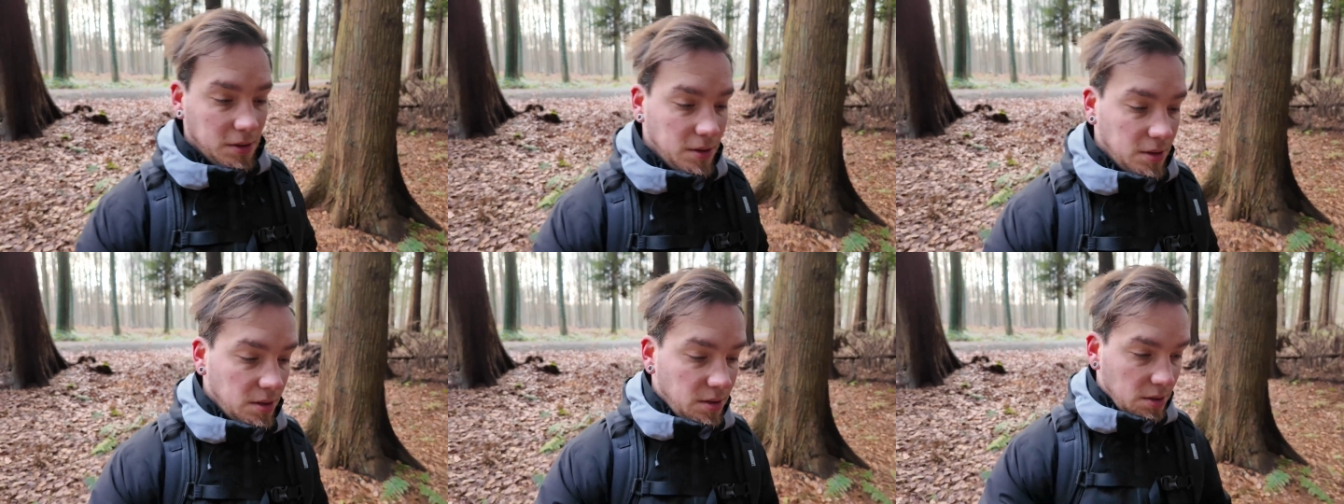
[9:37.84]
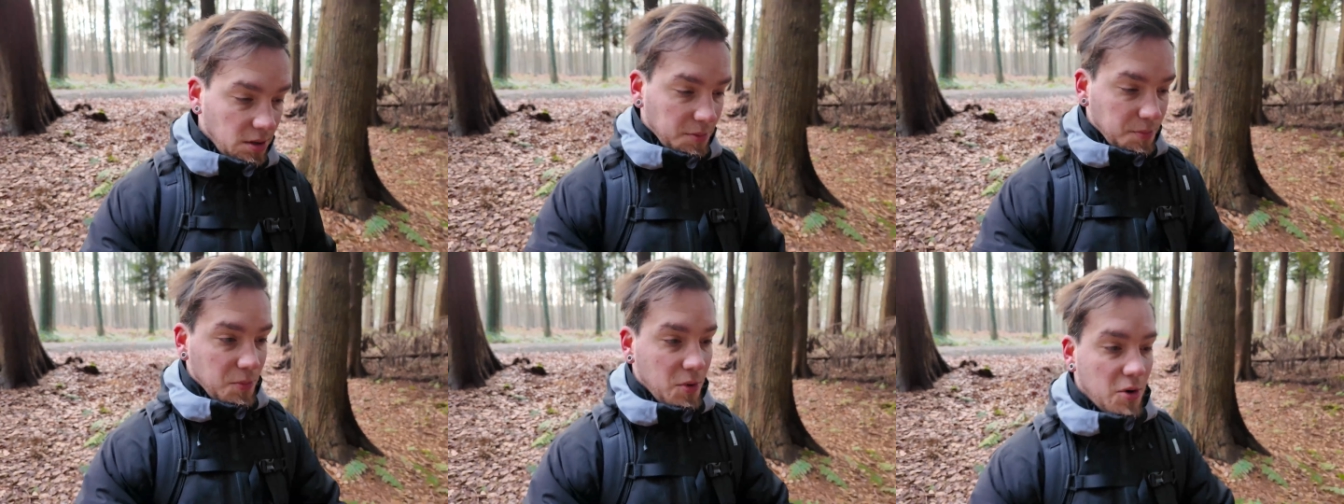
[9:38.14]
A
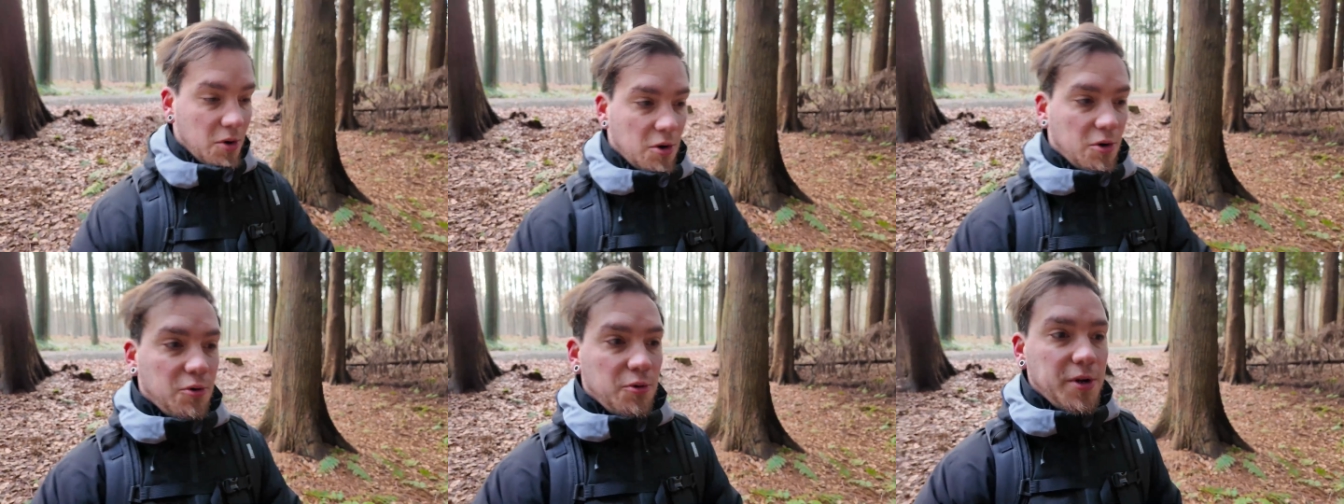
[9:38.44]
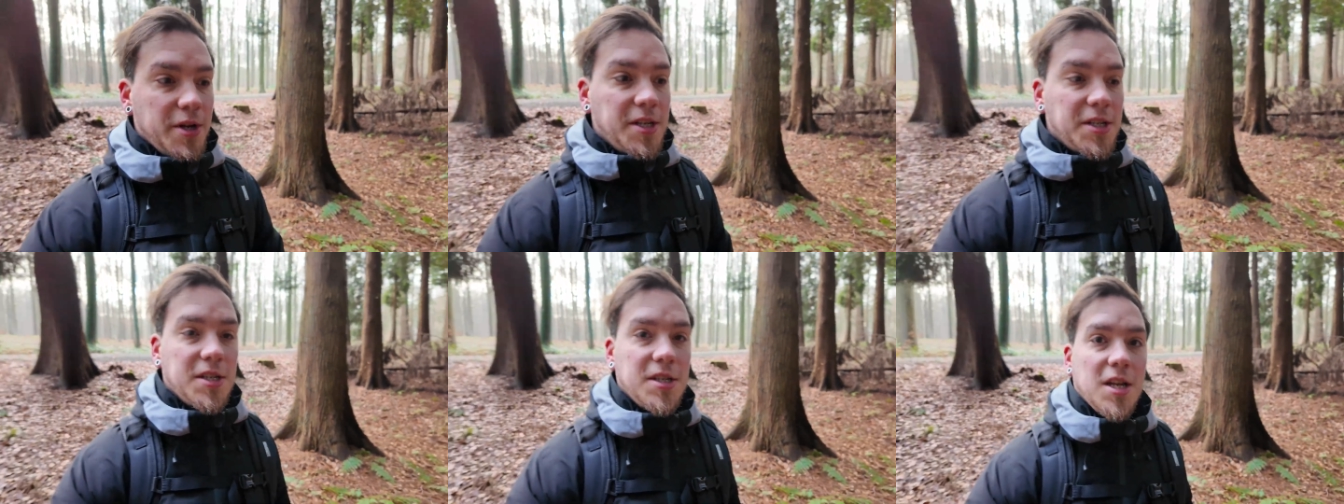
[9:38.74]
lot more
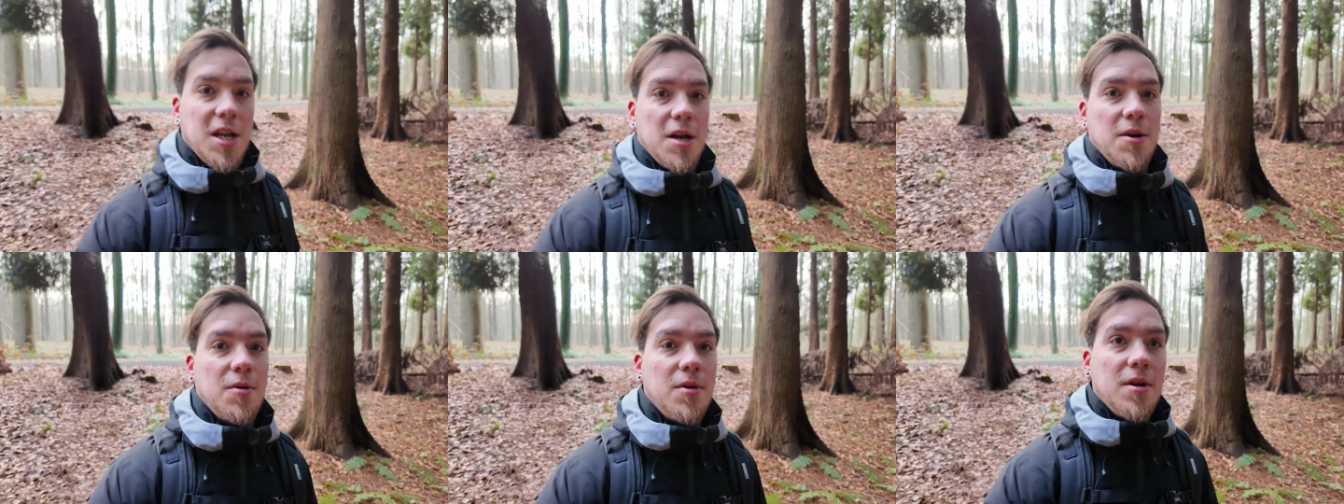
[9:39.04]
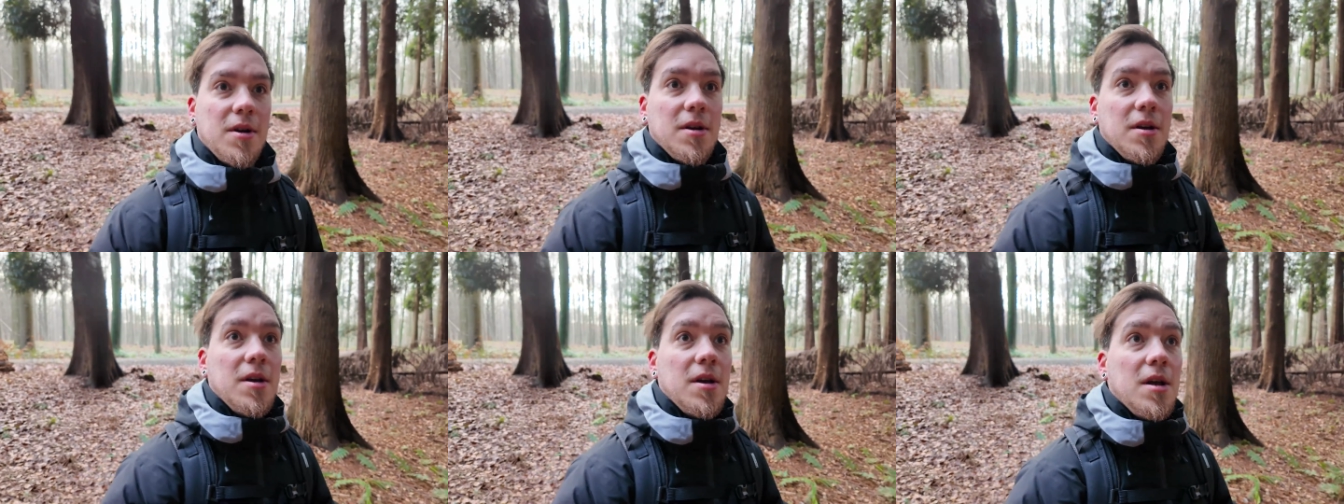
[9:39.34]
greens now,
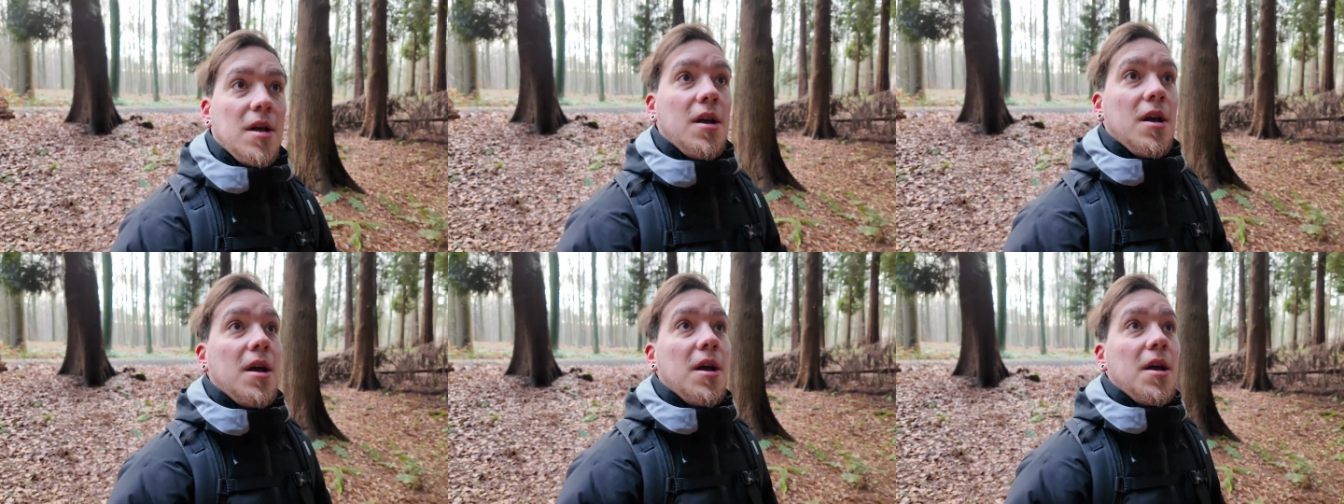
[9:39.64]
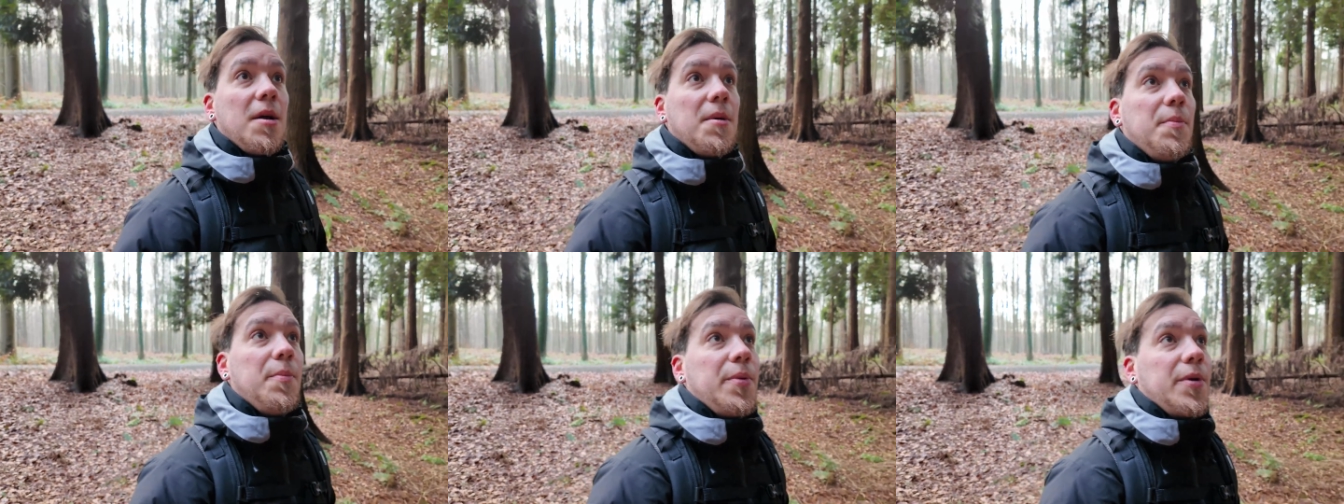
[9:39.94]

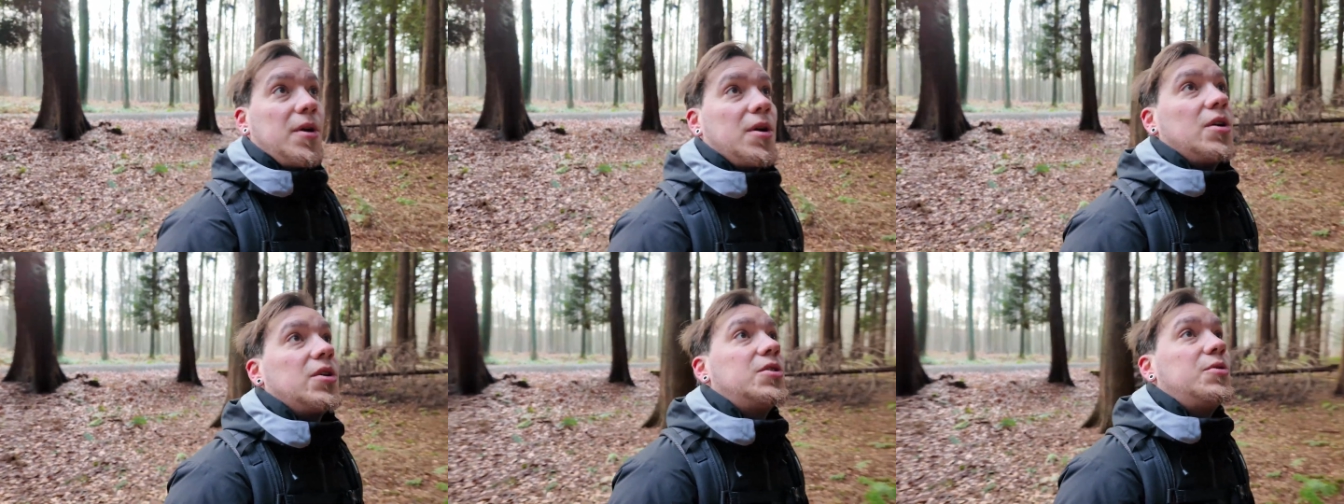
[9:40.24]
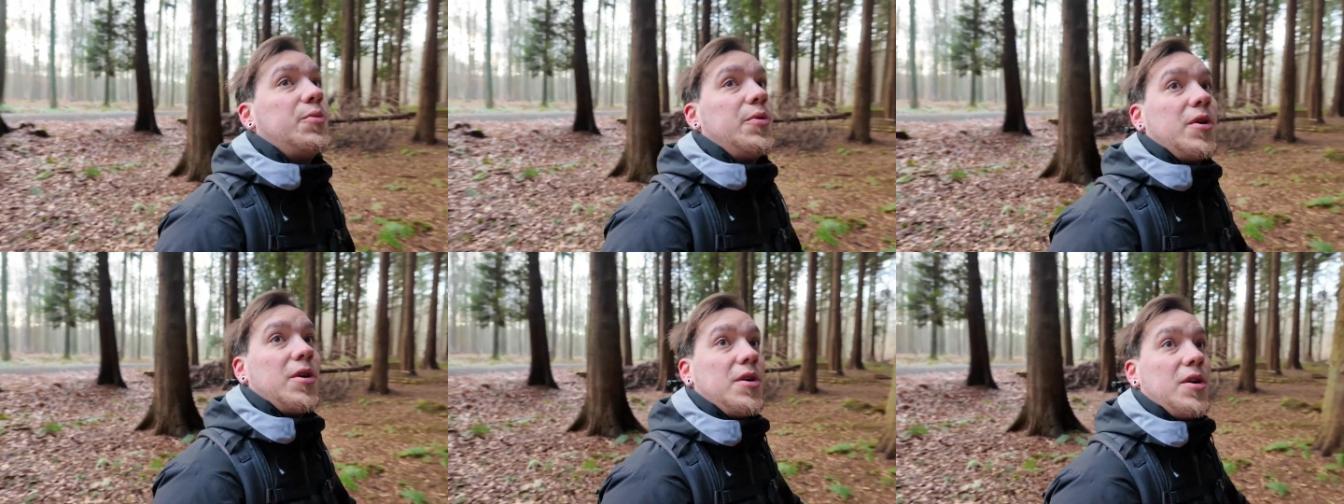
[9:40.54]

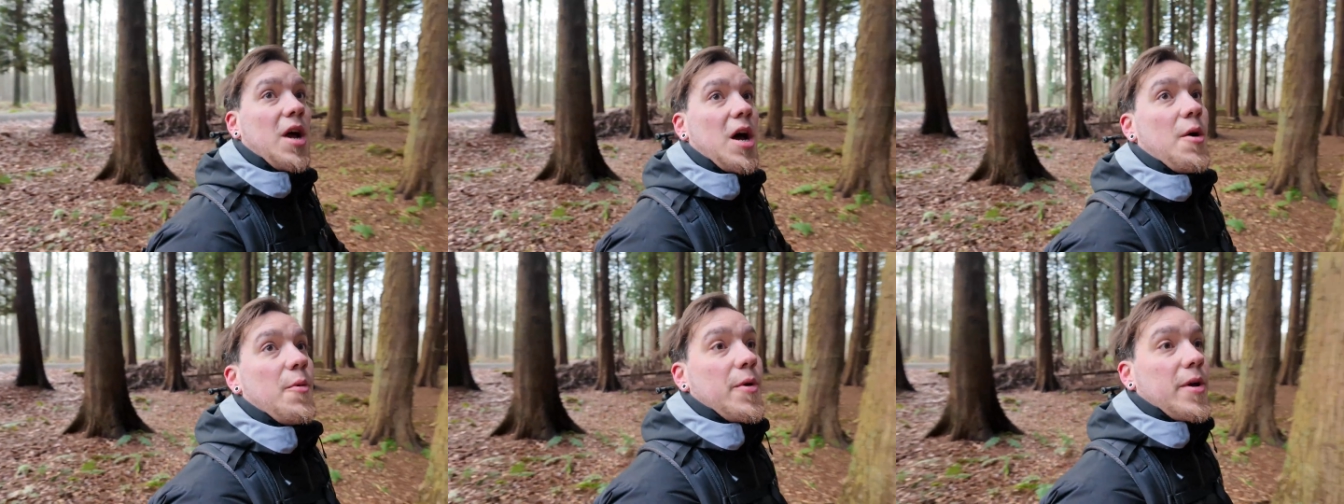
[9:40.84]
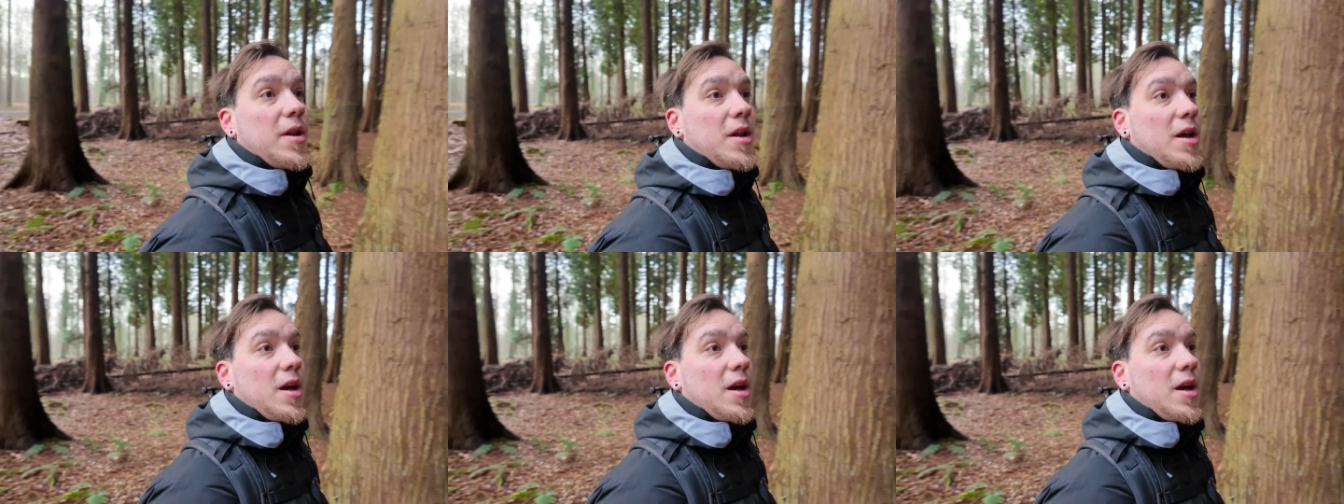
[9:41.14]
because we are now in